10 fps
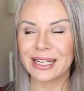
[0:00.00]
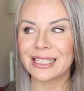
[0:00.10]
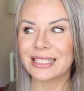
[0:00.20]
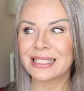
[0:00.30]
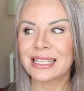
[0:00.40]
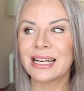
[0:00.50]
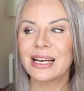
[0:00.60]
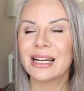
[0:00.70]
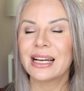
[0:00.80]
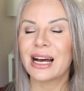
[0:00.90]
It is
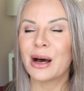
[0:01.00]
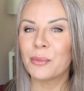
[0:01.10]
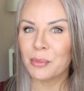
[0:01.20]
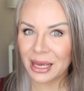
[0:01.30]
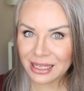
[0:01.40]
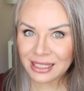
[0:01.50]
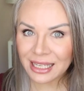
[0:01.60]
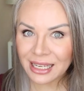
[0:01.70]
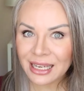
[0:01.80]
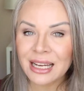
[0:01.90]

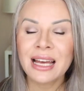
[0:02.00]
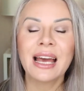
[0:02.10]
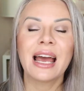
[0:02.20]
amazing,